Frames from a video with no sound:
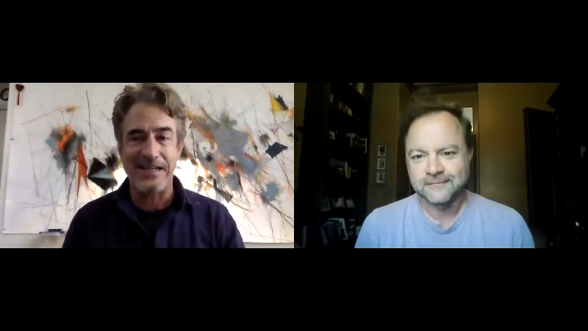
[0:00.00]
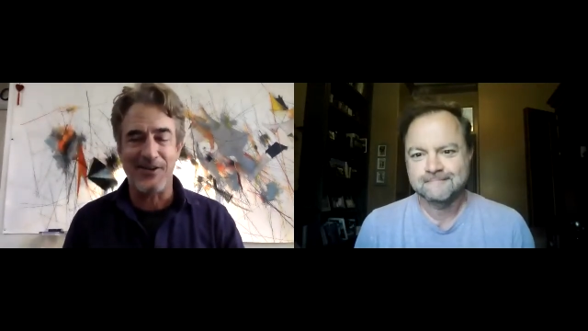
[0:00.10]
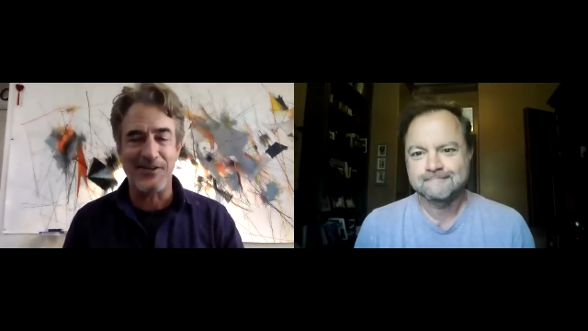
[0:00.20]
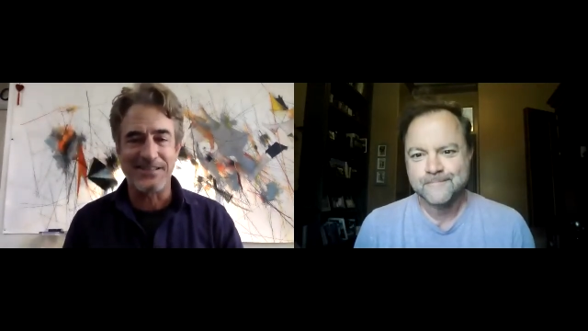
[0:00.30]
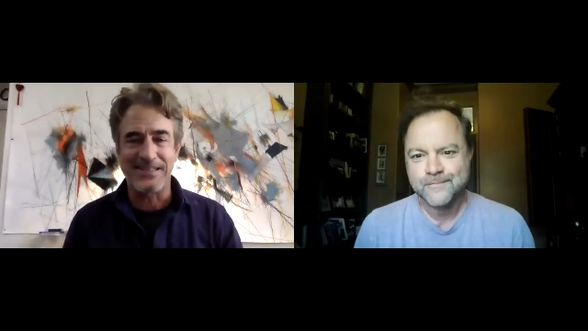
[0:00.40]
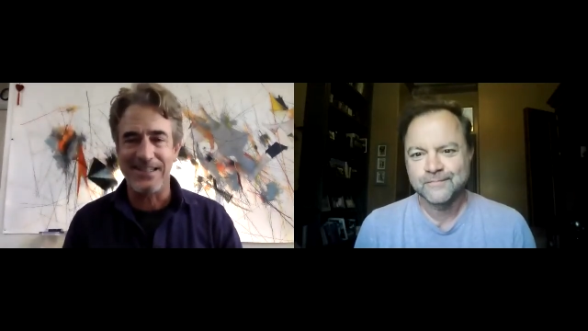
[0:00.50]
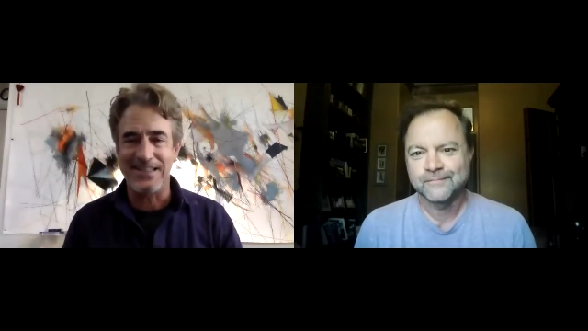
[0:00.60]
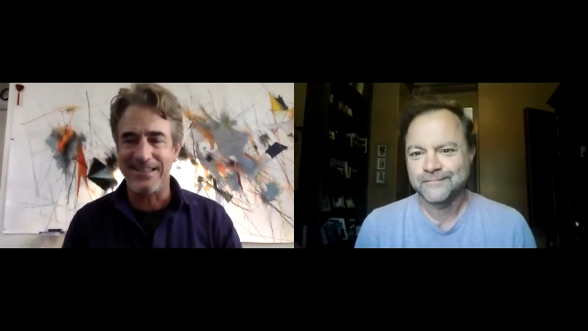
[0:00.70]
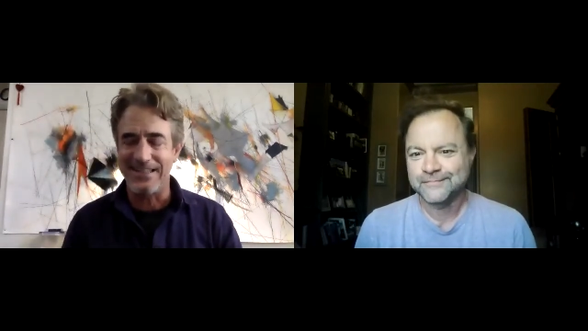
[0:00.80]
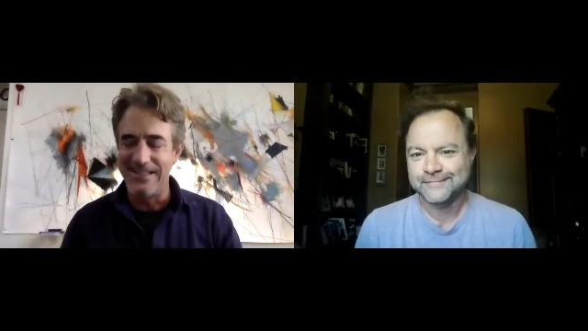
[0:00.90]
Speaker 1: always tell
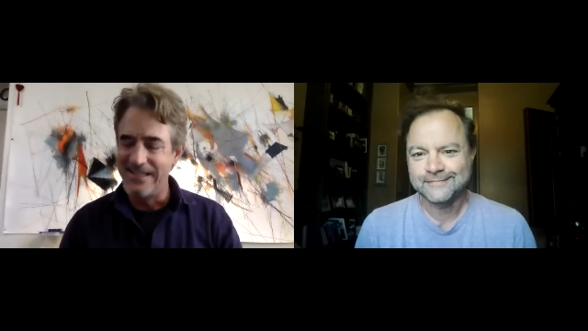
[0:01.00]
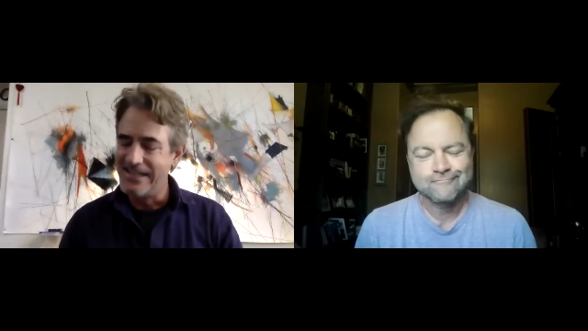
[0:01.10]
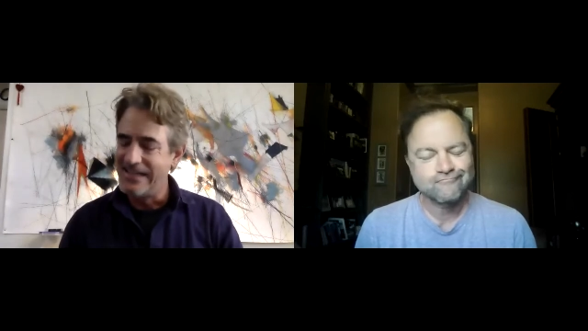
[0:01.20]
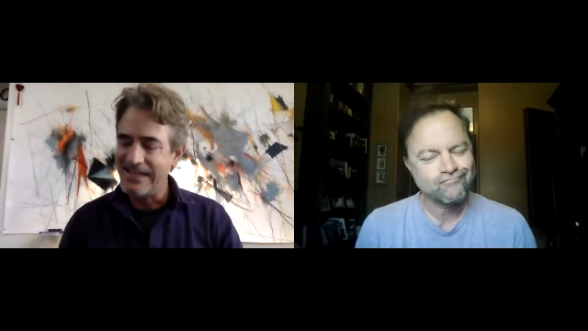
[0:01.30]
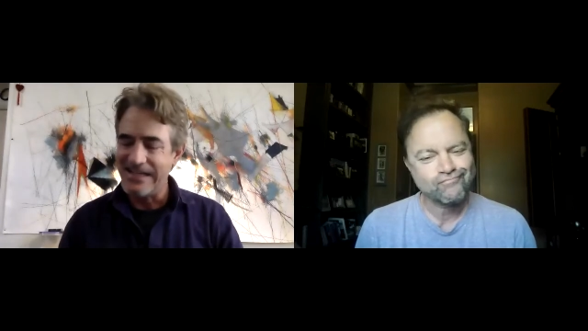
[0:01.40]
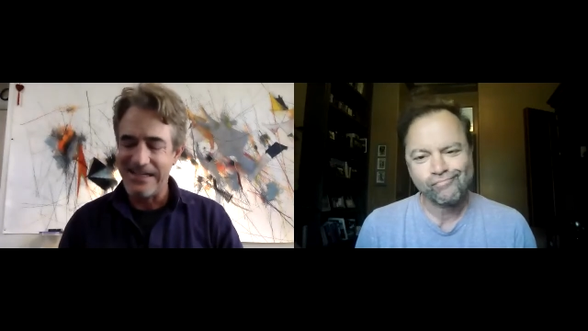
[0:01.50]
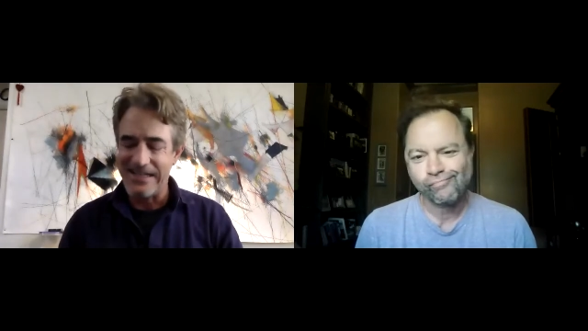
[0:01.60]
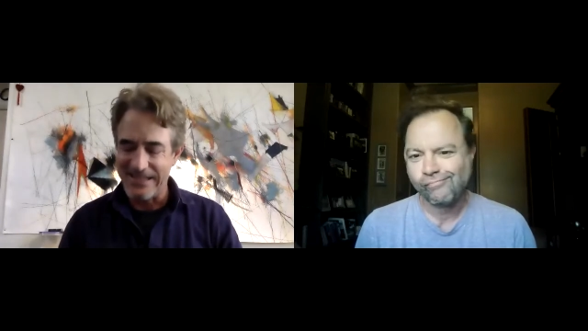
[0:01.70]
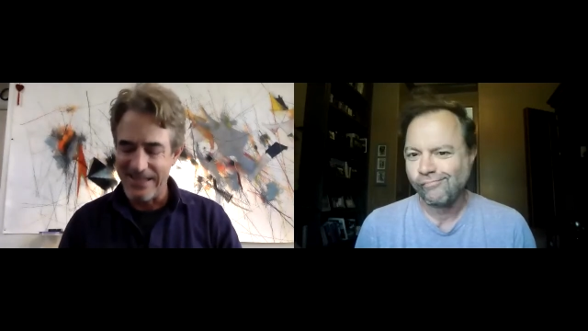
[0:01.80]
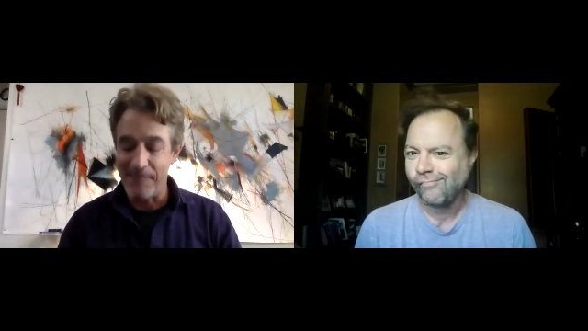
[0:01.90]
you? Hey,
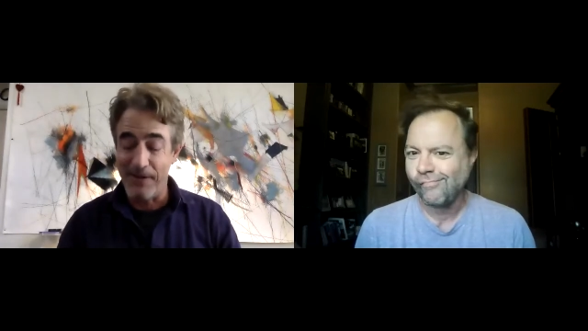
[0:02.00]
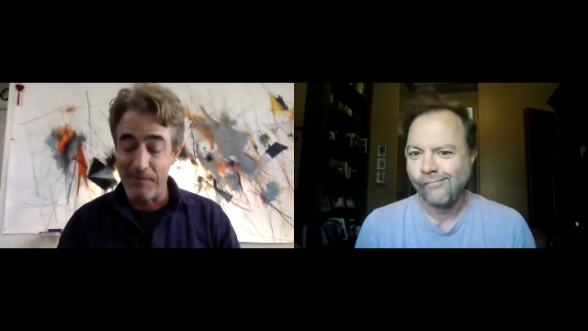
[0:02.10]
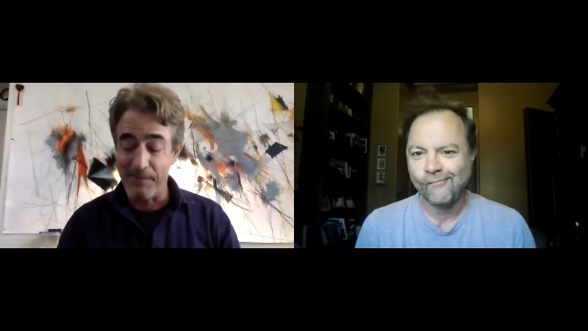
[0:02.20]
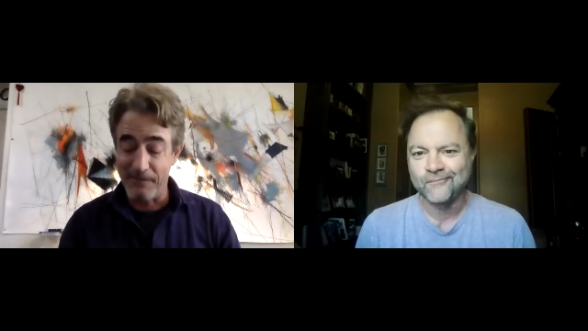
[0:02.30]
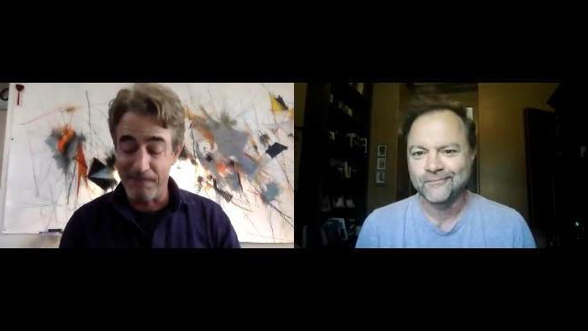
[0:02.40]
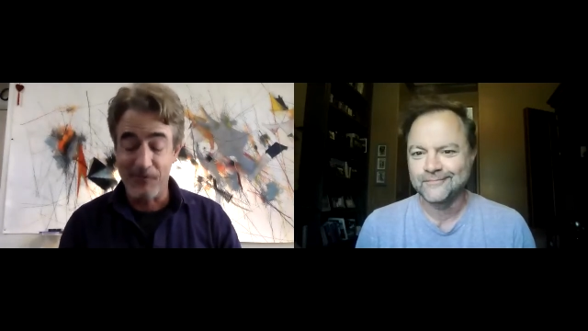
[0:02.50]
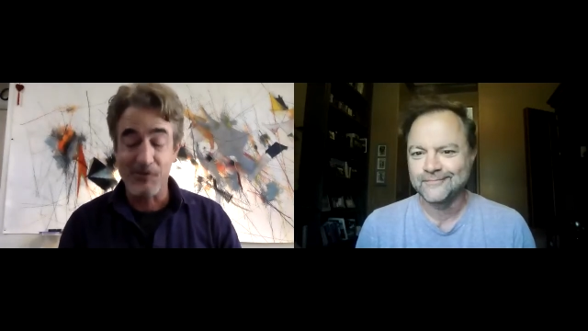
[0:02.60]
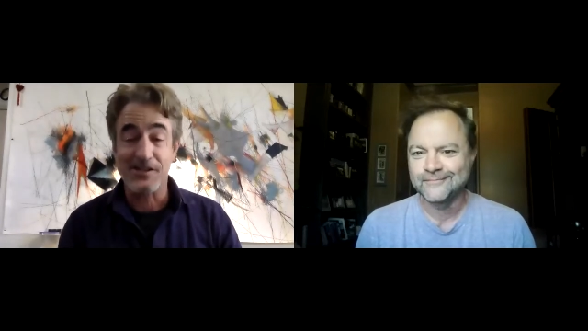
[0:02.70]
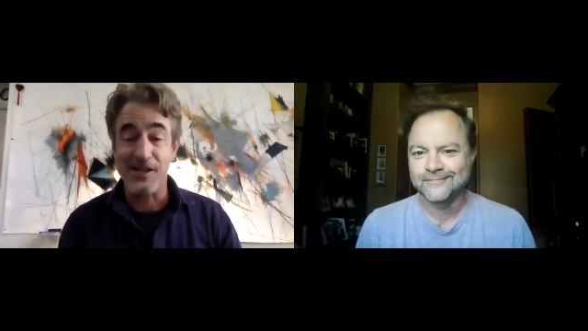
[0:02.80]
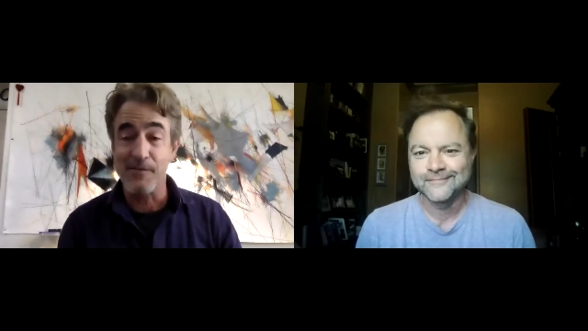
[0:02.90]
that might be the
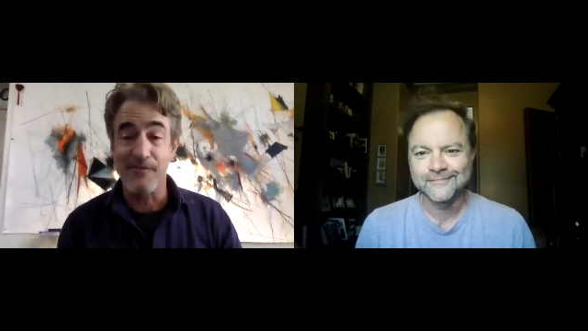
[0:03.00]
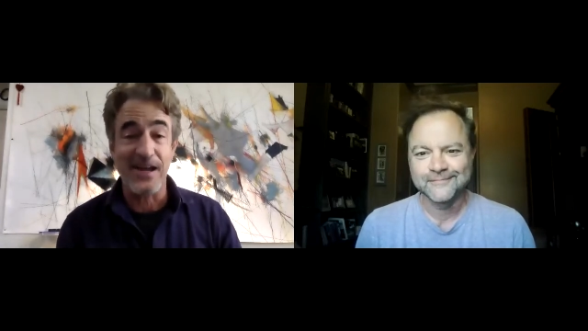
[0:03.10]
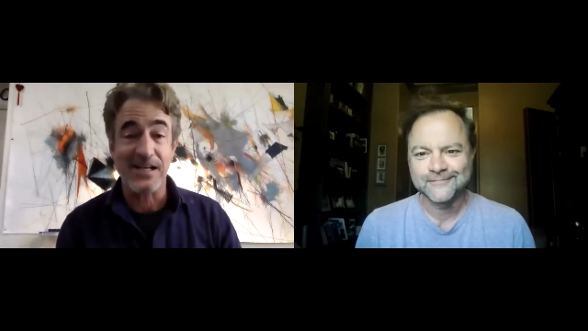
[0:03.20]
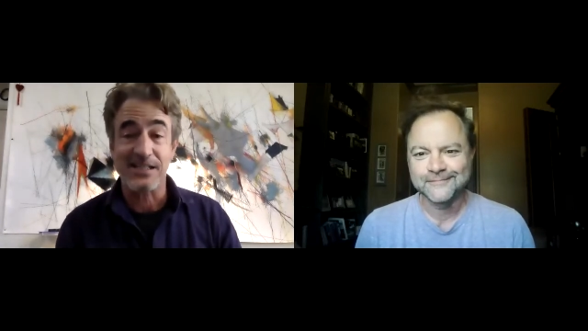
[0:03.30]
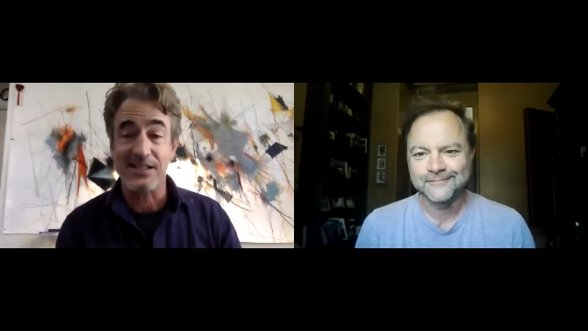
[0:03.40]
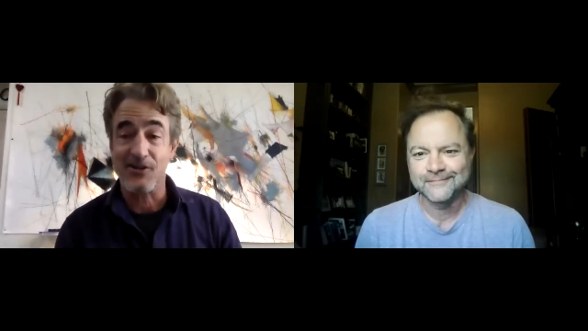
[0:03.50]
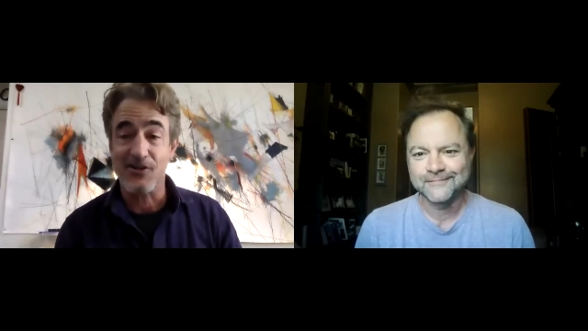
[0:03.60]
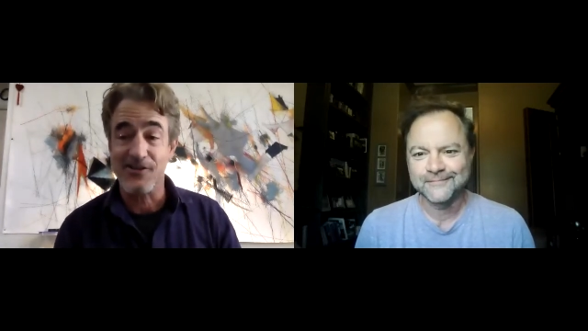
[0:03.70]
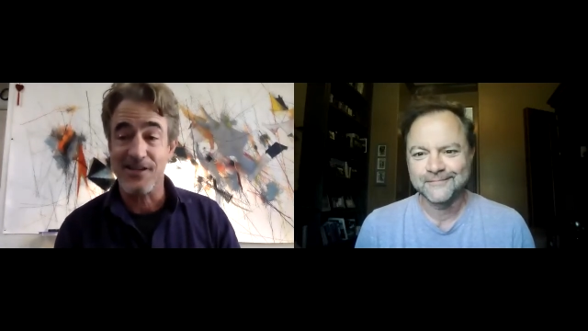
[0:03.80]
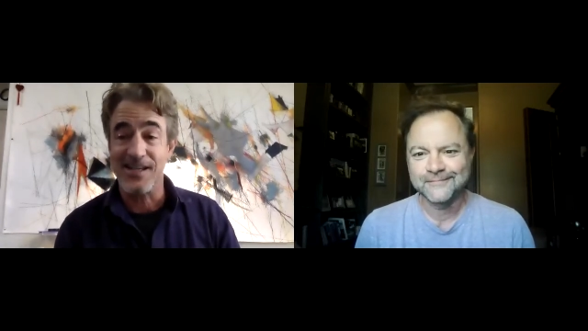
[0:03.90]
first time I've actually
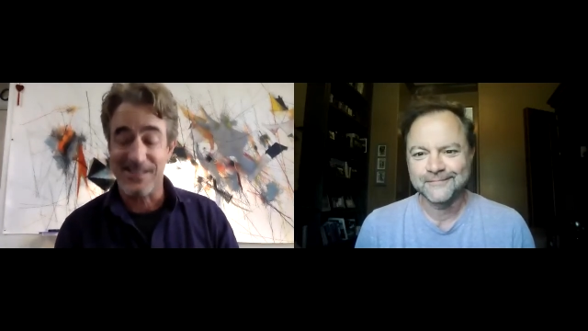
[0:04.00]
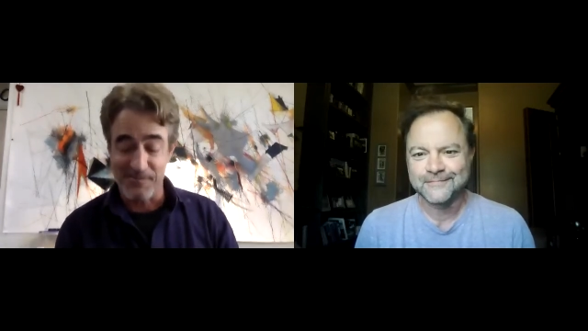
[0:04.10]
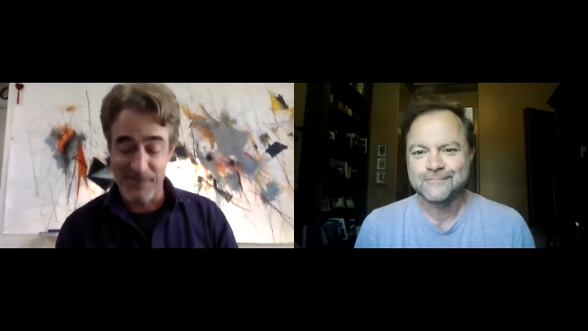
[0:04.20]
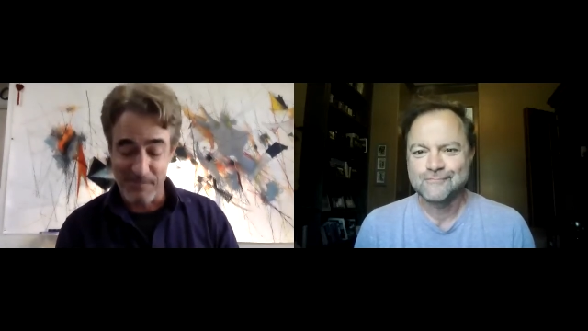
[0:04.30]
heard that something